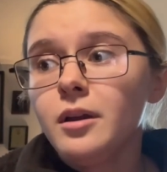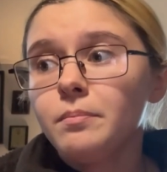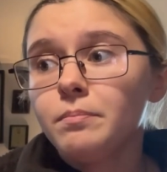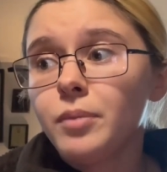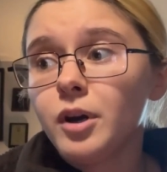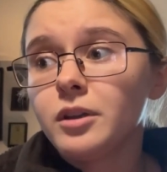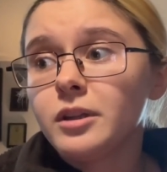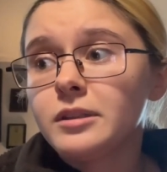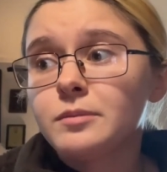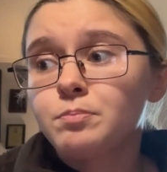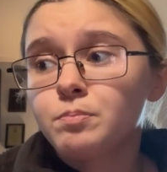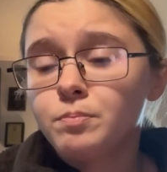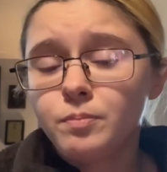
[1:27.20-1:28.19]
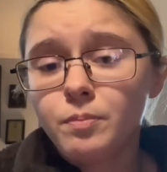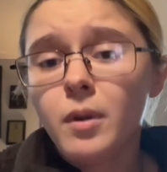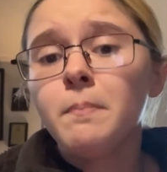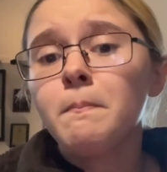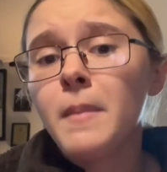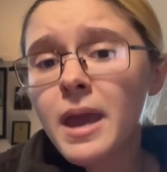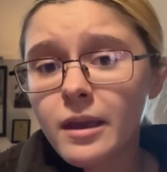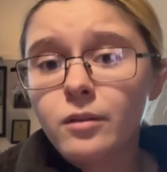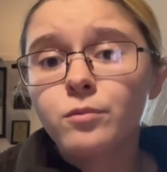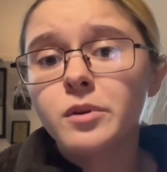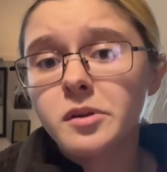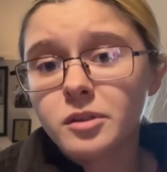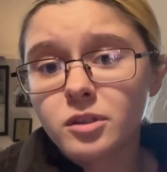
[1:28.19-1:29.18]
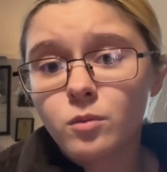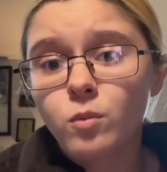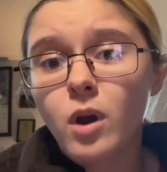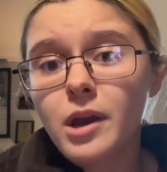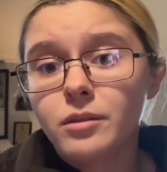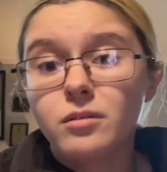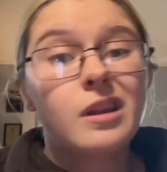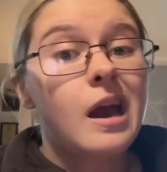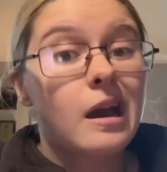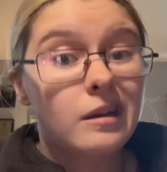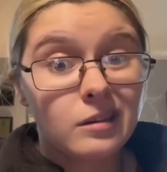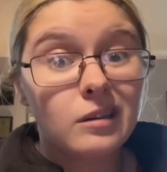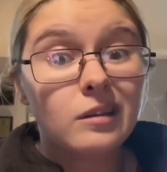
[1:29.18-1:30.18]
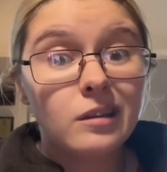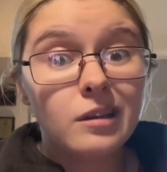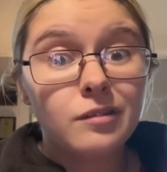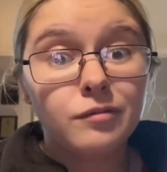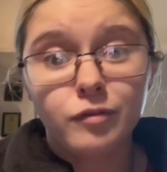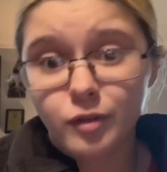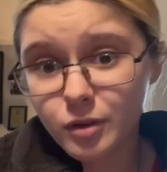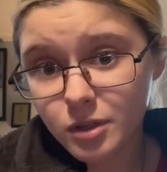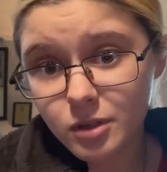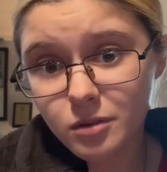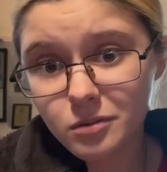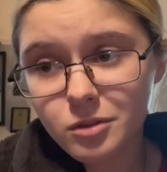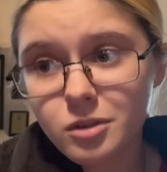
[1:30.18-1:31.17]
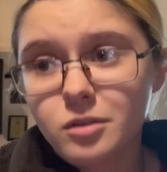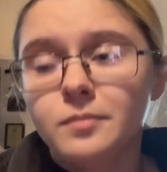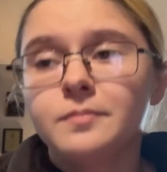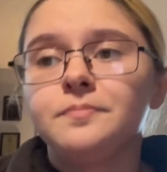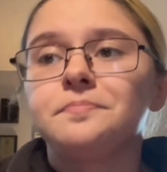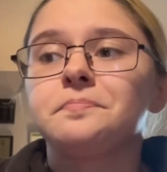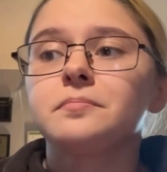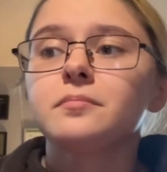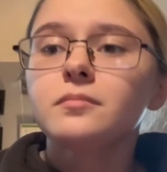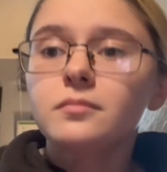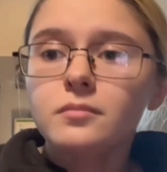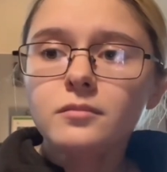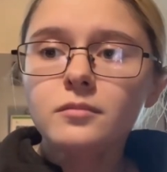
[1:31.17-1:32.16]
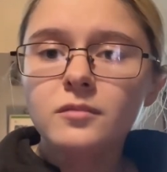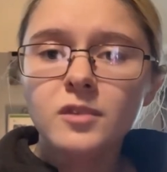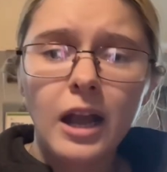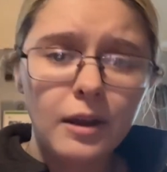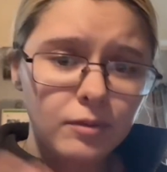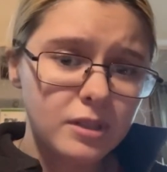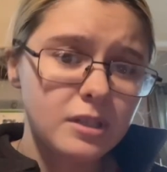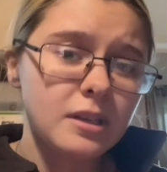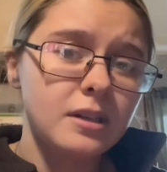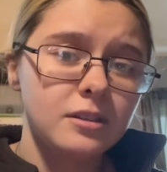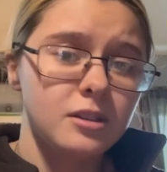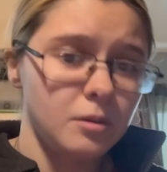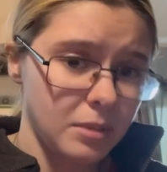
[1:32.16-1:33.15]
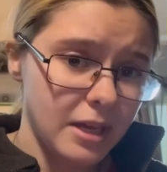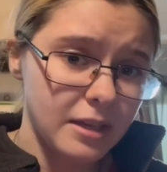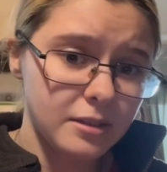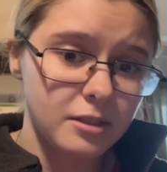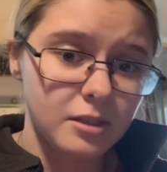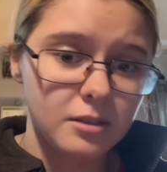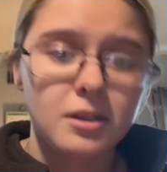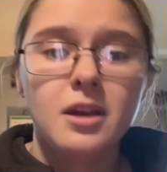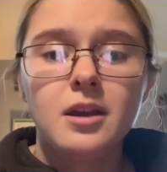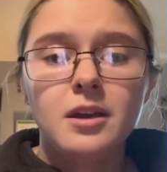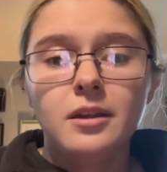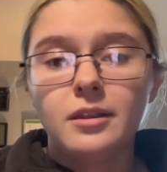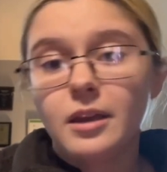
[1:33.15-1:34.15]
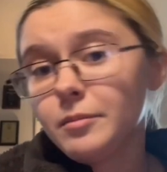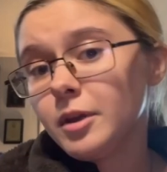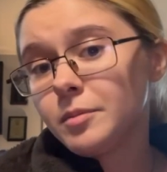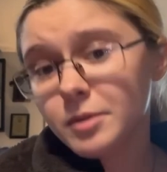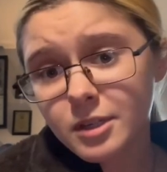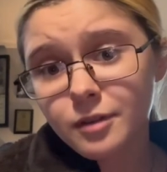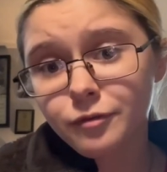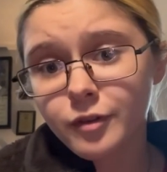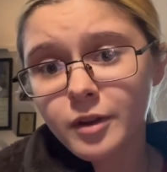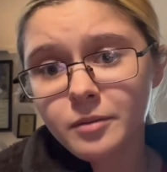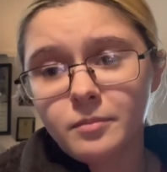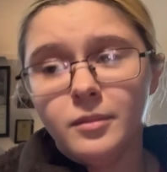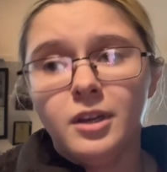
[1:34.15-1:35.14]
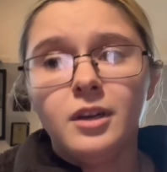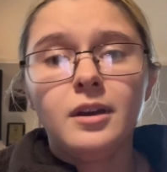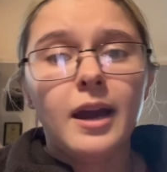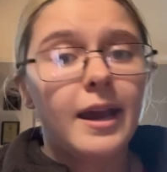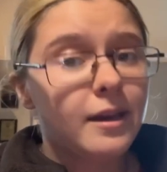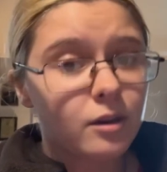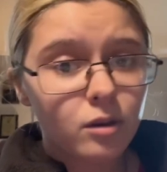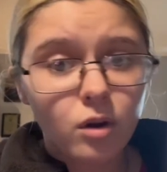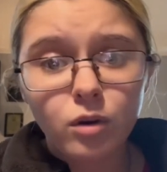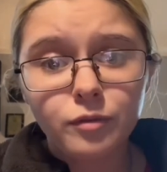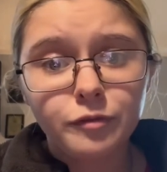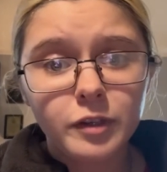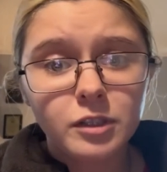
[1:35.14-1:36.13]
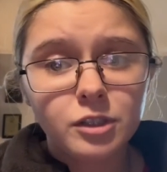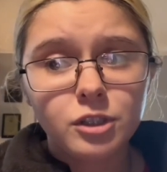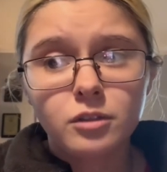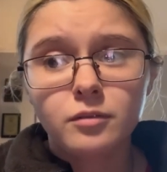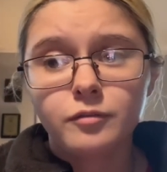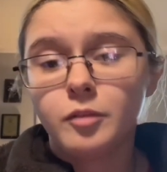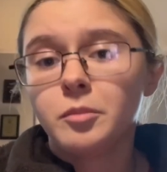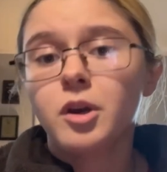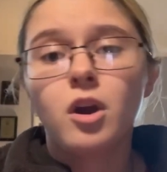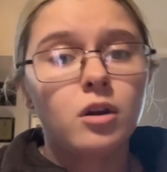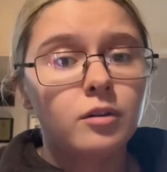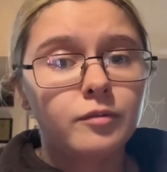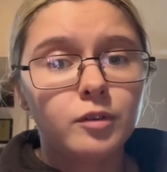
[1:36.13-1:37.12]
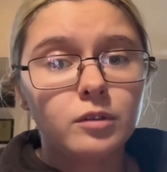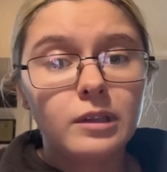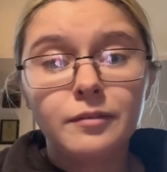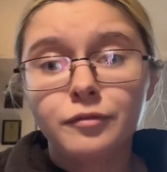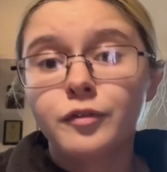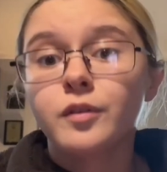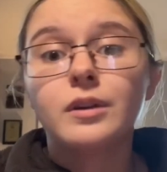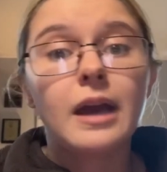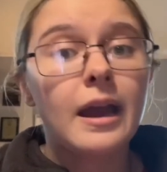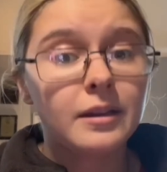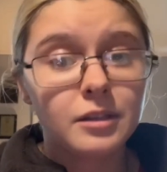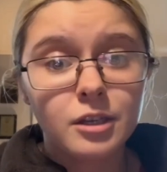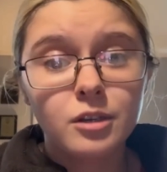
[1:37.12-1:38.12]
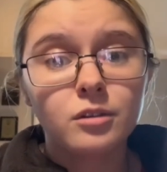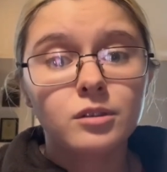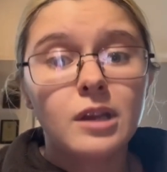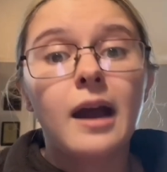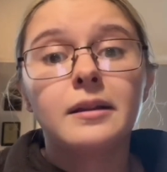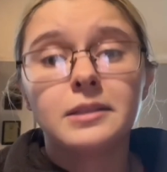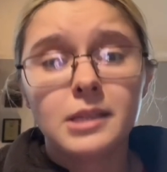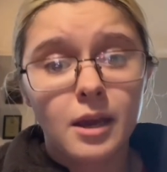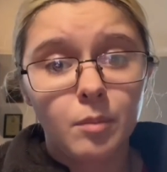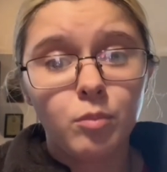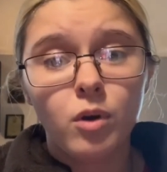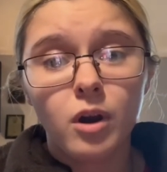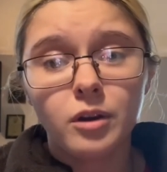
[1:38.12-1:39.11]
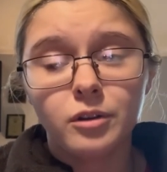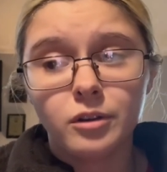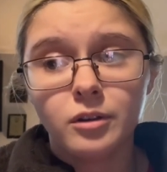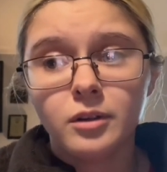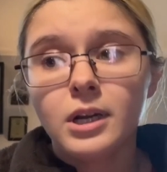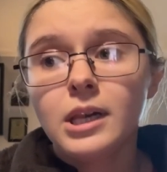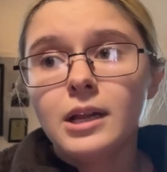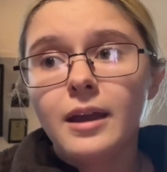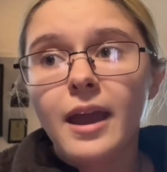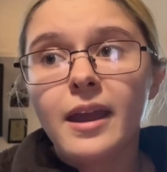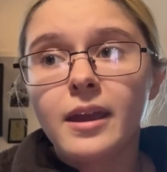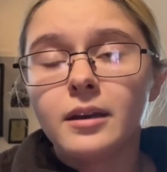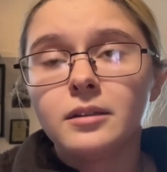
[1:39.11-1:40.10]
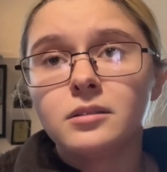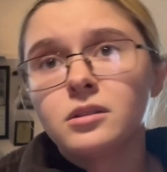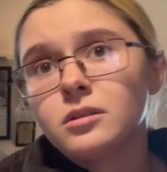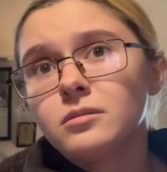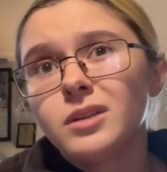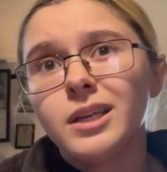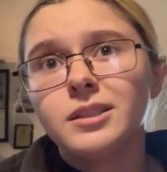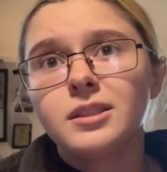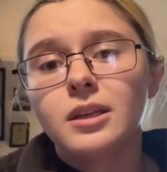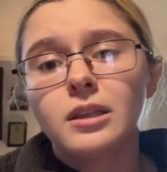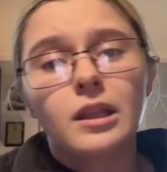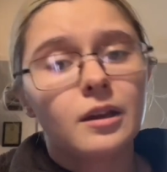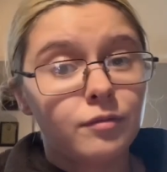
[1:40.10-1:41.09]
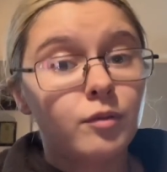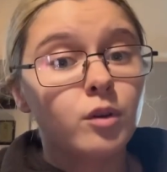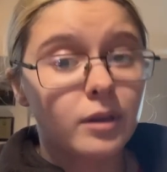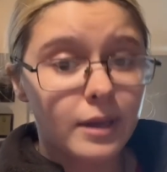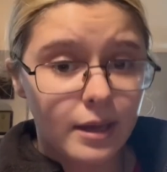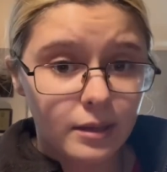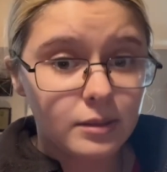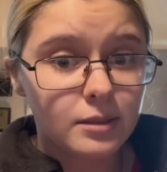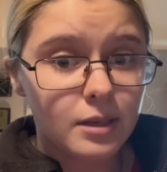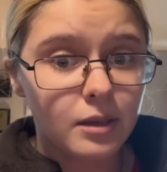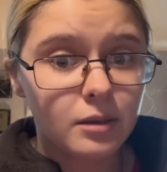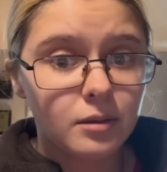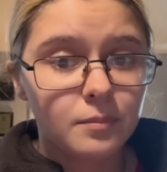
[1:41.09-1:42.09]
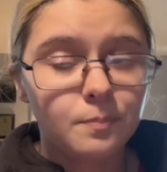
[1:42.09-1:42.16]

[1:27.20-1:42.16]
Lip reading: but it's the main reason why they're not gonna live for years. Obviously, in some cases, that may be different. I had a goldfish from a carnival live for 9 years on tap water, and I'd say like a 4-gallon tank.